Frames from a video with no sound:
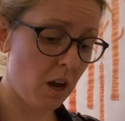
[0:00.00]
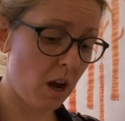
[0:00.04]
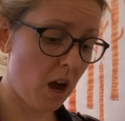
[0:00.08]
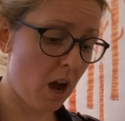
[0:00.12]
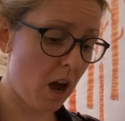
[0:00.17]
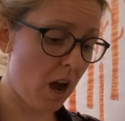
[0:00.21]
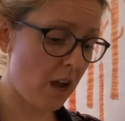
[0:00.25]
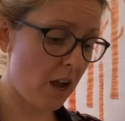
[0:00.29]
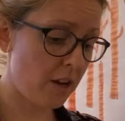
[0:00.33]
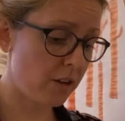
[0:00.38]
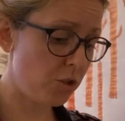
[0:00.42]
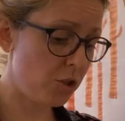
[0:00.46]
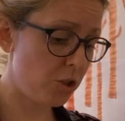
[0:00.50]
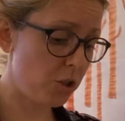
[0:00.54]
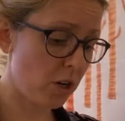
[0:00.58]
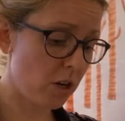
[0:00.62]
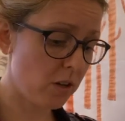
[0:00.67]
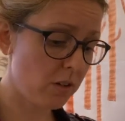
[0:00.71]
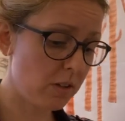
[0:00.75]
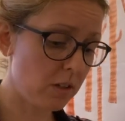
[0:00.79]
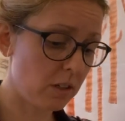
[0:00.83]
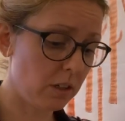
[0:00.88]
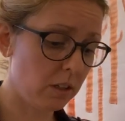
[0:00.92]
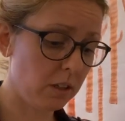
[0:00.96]
I
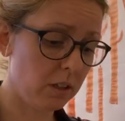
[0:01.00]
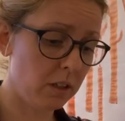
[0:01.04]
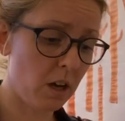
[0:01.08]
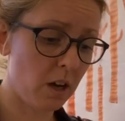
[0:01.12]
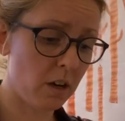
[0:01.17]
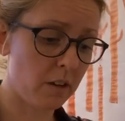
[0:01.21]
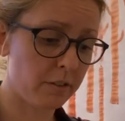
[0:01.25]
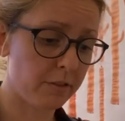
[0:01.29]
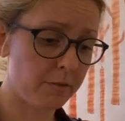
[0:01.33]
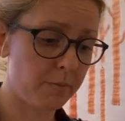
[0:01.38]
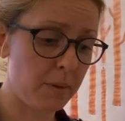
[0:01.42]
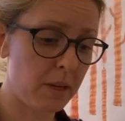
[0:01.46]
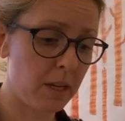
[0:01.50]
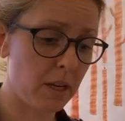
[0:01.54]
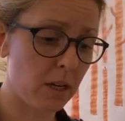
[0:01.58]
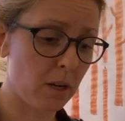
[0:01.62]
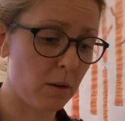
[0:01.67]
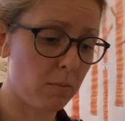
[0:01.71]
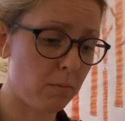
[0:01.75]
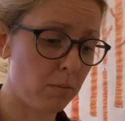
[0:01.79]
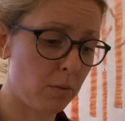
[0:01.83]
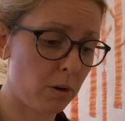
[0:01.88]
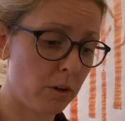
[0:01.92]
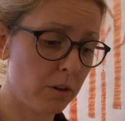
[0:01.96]
just love being
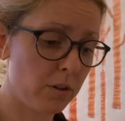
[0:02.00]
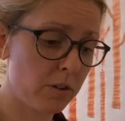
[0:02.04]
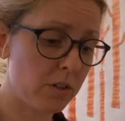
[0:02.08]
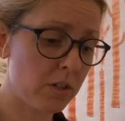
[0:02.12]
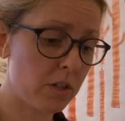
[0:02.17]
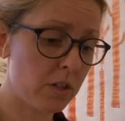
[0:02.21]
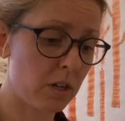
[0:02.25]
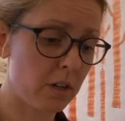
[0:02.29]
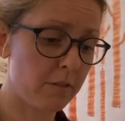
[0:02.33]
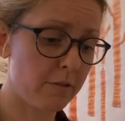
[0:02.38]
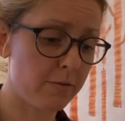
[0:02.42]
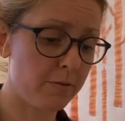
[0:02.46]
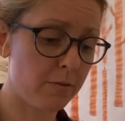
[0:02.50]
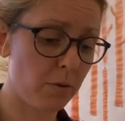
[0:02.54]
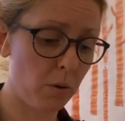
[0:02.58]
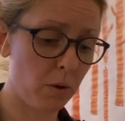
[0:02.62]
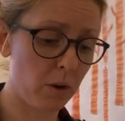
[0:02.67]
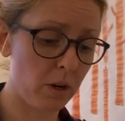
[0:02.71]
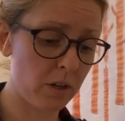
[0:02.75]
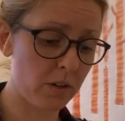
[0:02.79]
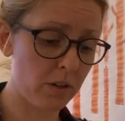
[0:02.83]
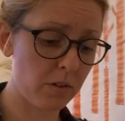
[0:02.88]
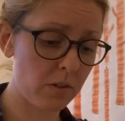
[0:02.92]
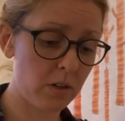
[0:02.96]
immersed in a
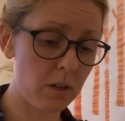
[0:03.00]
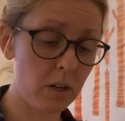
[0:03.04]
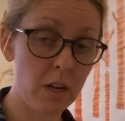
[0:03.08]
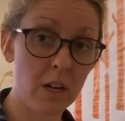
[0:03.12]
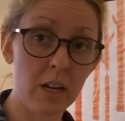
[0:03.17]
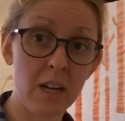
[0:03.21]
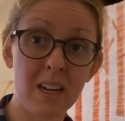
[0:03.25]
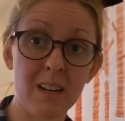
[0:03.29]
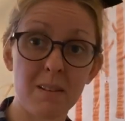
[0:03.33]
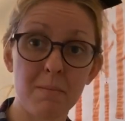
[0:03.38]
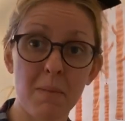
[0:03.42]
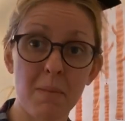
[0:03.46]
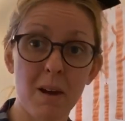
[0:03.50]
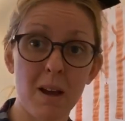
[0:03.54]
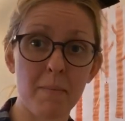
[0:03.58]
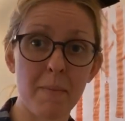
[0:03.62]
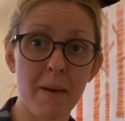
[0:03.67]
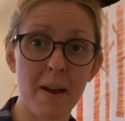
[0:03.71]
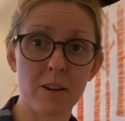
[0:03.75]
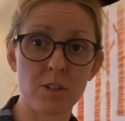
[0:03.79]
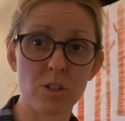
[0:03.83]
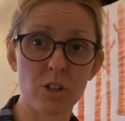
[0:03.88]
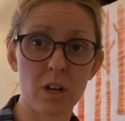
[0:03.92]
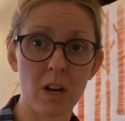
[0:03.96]
forest in my
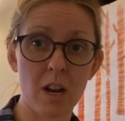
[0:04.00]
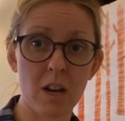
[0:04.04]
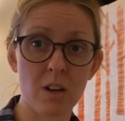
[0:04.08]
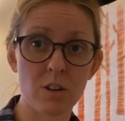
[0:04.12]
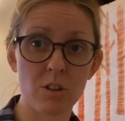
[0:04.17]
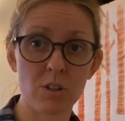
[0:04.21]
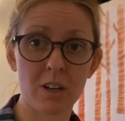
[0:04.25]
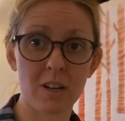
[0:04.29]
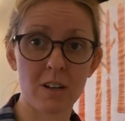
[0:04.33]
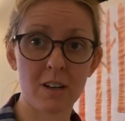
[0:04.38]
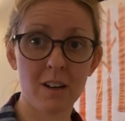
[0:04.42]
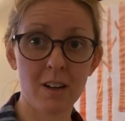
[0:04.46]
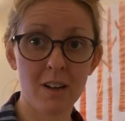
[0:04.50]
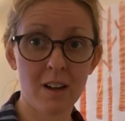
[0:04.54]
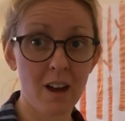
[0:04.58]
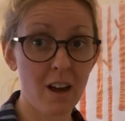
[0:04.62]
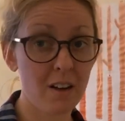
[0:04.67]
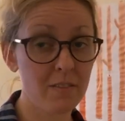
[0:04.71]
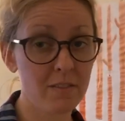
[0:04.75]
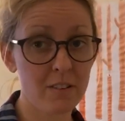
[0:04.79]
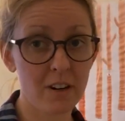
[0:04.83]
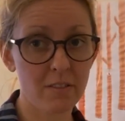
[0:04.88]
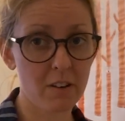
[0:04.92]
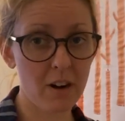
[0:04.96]
imagination. I've
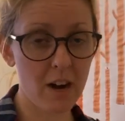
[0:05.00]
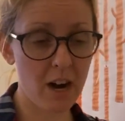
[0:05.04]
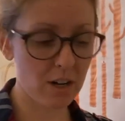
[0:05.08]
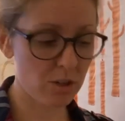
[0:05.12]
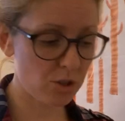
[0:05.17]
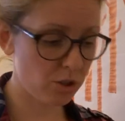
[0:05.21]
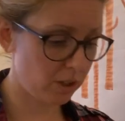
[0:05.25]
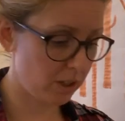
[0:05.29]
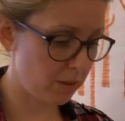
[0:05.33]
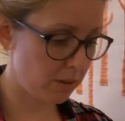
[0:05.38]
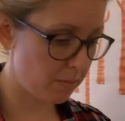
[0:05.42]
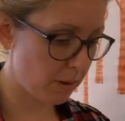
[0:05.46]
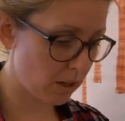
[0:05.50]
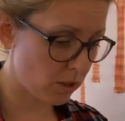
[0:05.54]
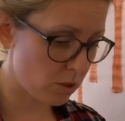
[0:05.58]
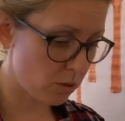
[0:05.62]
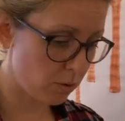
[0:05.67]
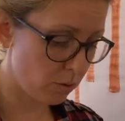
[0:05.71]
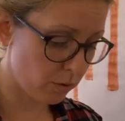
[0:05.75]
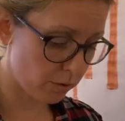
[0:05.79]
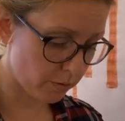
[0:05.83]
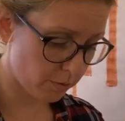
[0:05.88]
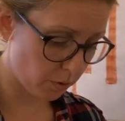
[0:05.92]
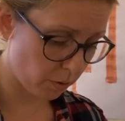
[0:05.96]
never actually been to
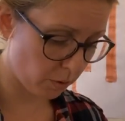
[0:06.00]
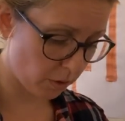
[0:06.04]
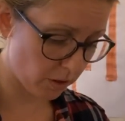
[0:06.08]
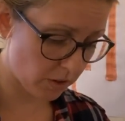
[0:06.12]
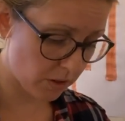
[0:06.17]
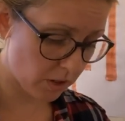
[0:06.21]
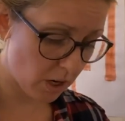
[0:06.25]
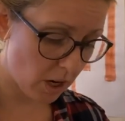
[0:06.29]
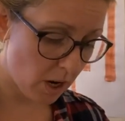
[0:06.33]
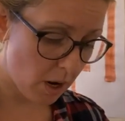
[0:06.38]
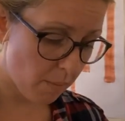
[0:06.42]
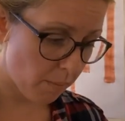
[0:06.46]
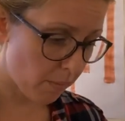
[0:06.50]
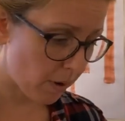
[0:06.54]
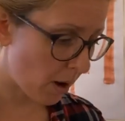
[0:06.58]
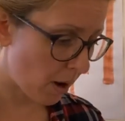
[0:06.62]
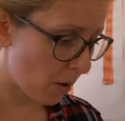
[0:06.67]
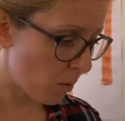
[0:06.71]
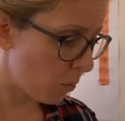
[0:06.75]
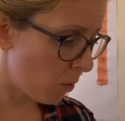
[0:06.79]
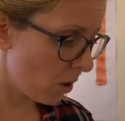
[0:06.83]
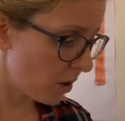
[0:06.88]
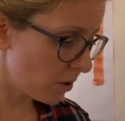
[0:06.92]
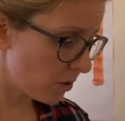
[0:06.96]
a forest, but I
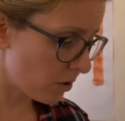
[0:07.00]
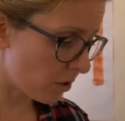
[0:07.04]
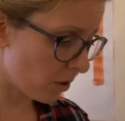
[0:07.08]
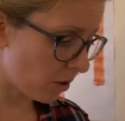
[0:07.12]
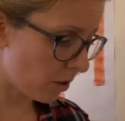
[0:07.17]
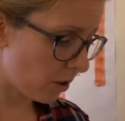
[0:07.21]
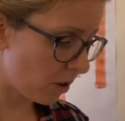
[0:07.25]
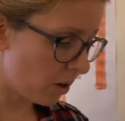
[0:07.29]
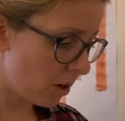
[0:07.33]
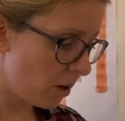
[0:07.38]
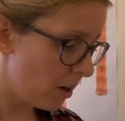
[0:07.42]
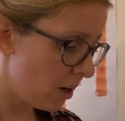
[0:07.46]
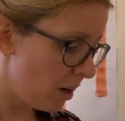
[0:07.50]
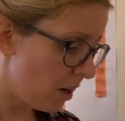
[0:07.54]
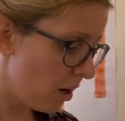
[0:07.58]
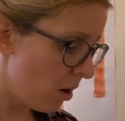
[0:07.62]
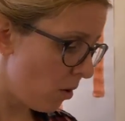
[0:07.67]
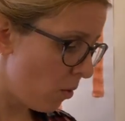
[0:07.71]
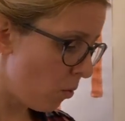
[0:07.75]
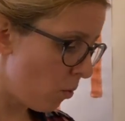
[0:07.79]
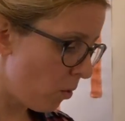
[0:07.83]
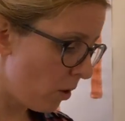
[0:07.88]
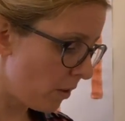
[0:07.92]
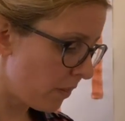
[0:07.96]
wonder
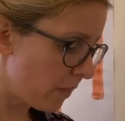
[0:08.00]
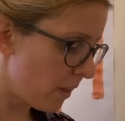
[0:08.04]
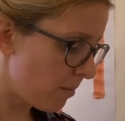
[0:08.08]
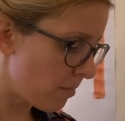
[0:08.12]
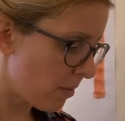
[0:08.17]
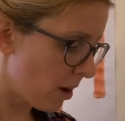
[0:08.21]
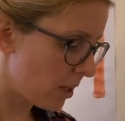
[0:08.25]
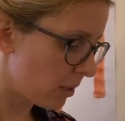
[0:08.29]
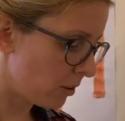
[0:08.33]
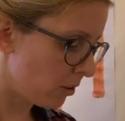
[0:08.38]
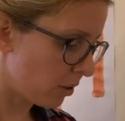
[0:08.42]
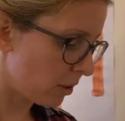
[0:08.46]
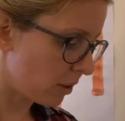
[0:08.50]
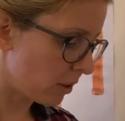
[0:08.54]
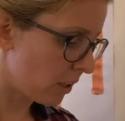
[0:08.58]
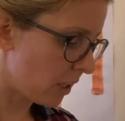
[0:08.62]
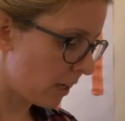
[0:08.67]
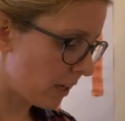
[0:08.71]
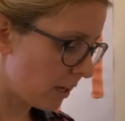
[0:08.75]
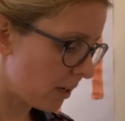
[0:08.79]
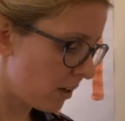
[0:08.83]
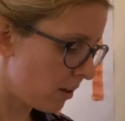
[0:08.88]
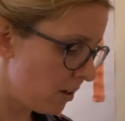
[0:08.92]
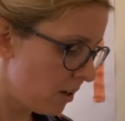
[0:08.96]
what they might look
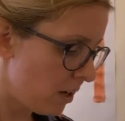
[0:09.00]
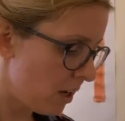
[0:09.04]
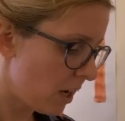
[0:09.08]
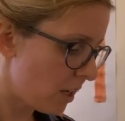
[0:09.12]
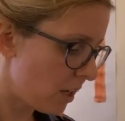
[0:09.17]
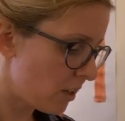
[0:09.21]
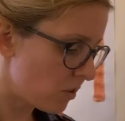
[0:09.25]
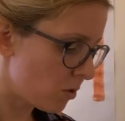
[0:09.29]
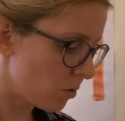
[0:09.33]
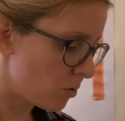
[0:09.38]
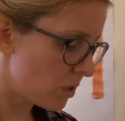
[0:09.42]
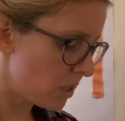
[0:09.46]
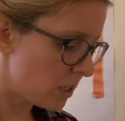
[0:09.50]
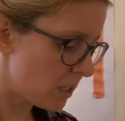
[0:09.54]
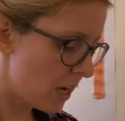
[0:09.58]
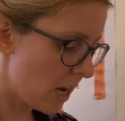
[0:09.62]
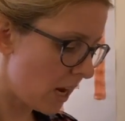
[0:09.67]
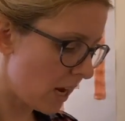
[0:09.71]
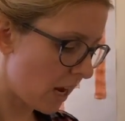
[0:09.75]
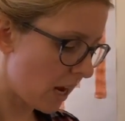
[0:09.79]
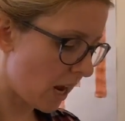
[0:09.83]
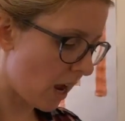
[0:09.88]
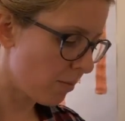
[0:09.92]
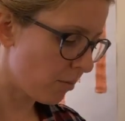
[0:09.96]
like. And so
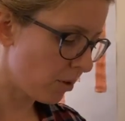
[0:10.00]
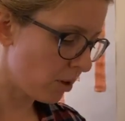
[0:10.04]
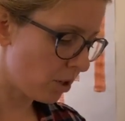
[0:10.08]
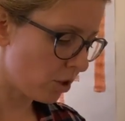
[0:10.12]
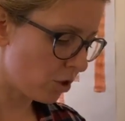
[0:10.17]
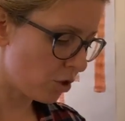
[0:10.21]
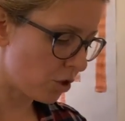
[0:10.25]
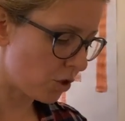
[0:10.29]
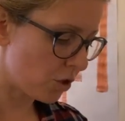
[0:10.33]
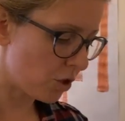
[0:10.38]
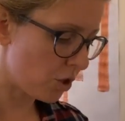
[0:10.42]
today I'm going to just